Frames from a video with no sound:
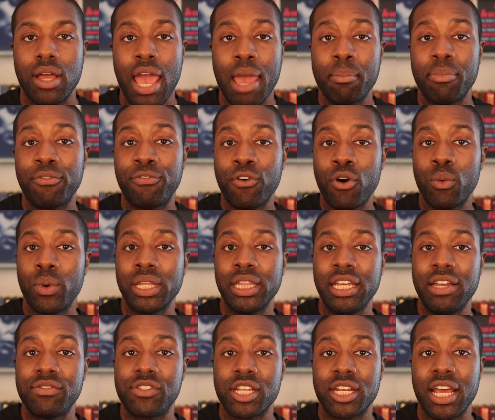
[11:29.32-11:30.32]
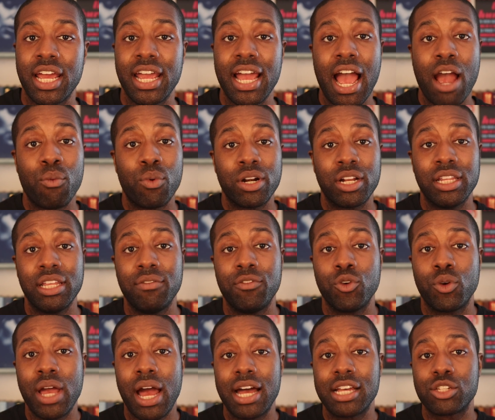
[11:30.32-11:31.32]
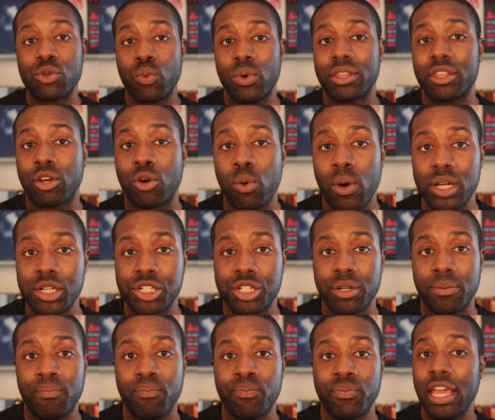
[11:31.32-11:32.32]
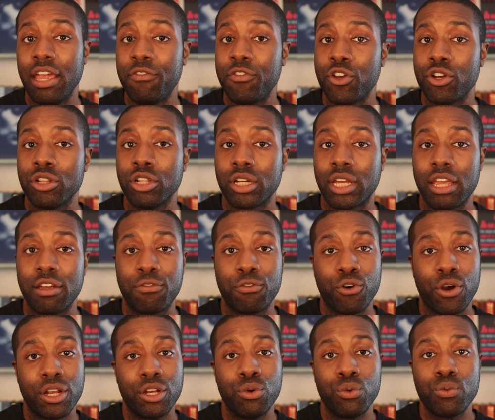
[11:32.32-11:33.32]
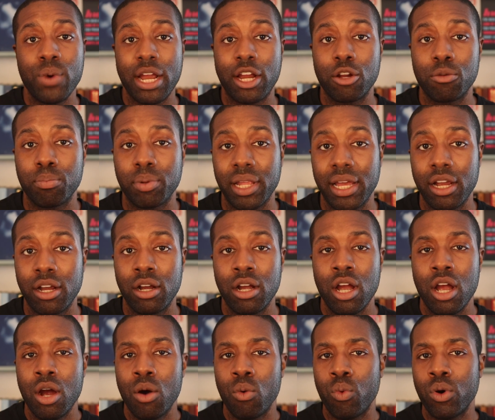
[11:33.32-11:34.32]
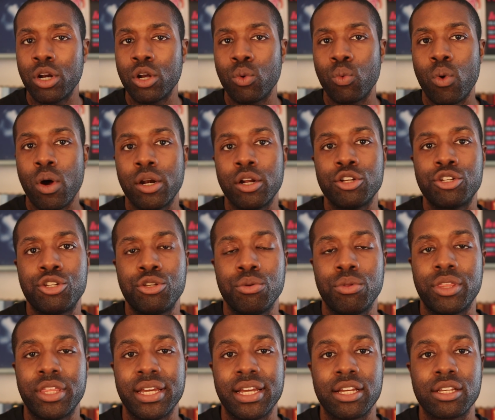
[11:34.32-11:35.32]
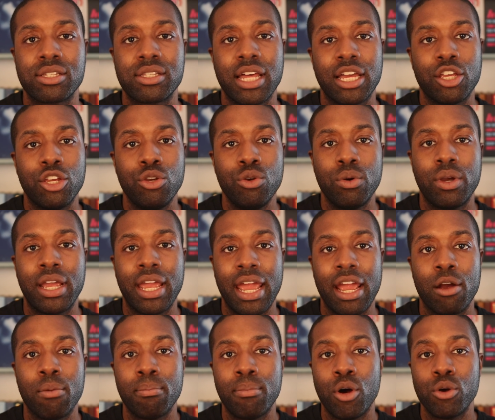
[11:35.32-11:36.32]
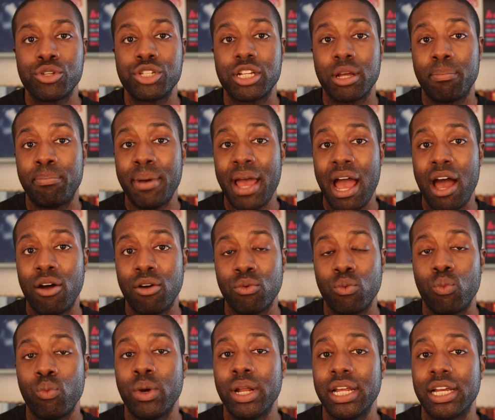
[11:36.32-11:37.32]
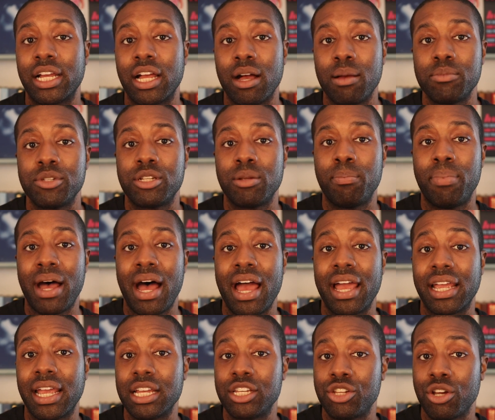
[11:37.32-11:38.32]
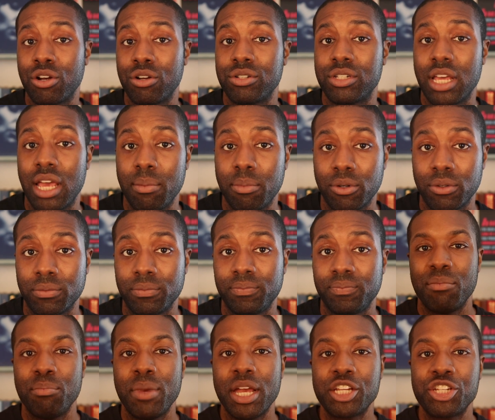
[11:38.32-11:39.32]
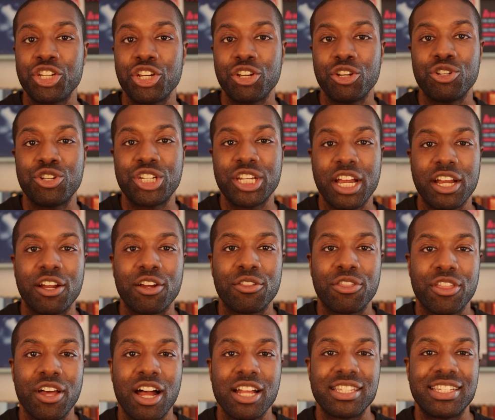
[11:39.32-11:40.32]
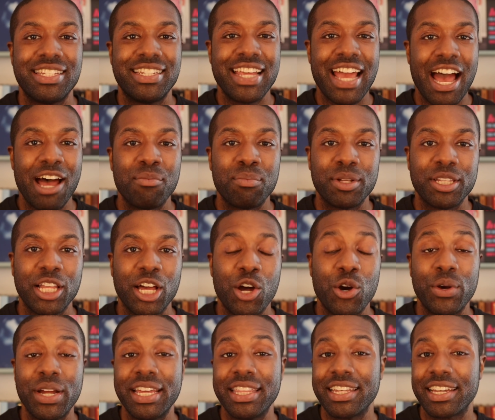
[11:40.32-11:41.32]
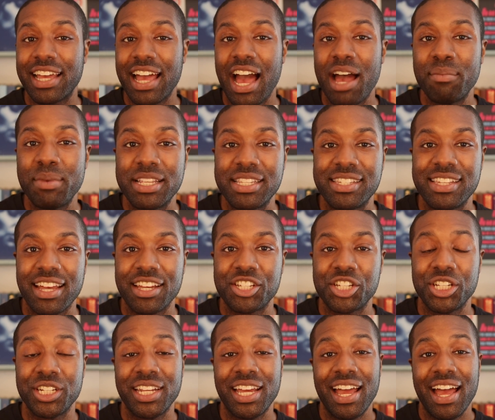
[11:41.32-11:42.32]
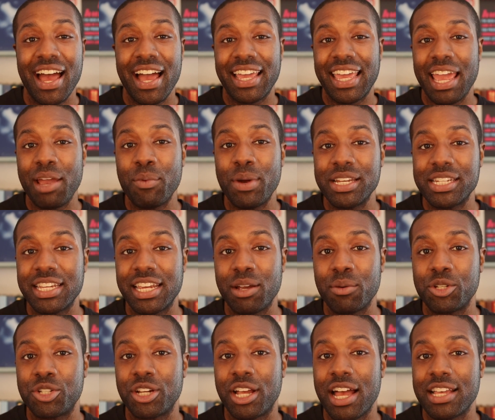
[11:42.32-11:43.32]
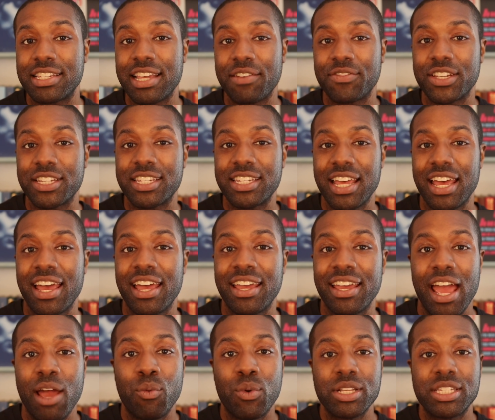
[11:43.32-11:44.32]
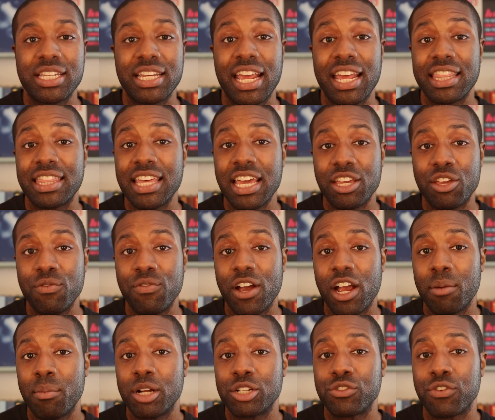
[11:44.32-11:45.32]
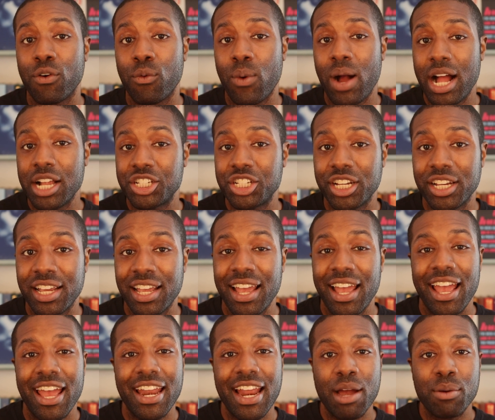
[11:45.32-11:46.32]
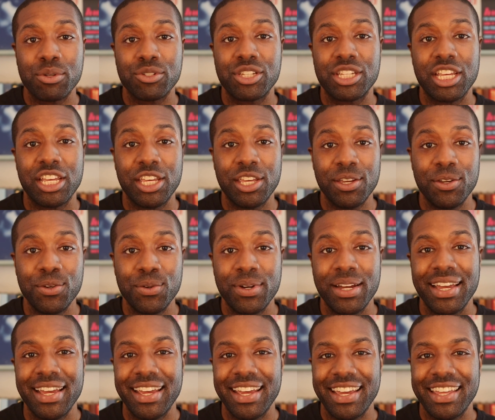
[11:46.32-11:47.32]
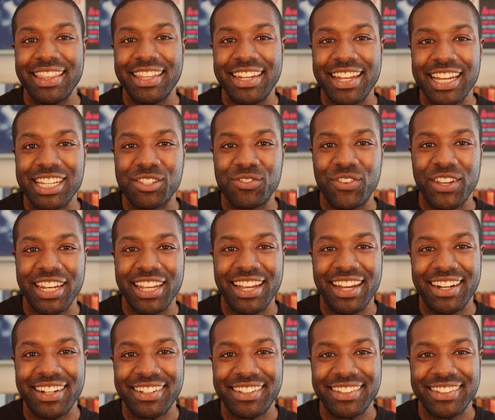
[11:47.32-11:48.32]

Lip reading: And before we leave today, I want to leave you guys with a question. If you're looking for a new record player, what are 1 or 2 things that you care most about when it comes to buying a turntable? Make sure you share your thoughts down below in the comment section. I can't wait to hear what you guys have to say. And once again, thank you very much for watching, and I will see you in the next video.